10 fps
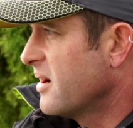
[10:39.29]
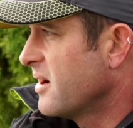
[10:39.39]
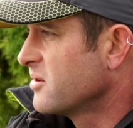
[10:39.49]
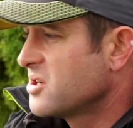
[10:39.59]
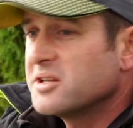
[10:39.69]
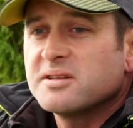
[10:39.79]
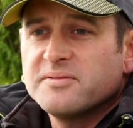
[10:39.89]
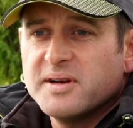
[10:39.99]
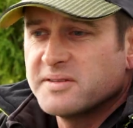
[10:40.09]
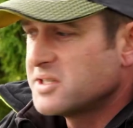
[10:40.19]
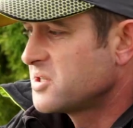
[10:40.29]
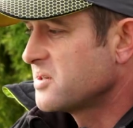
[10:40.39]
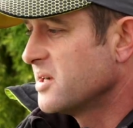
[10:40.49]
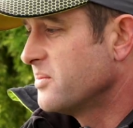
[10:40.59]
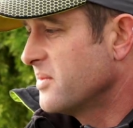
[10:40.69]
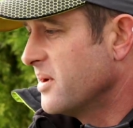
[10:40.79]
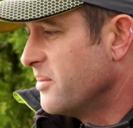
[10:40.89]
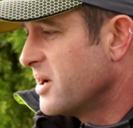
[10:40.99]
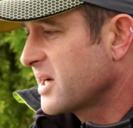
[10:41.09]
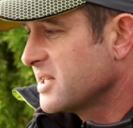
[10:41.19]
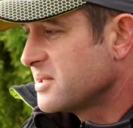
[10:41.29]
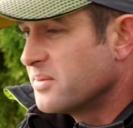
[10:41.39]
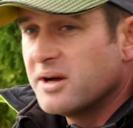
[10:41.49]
I'll chuck to the first extreme, I might get some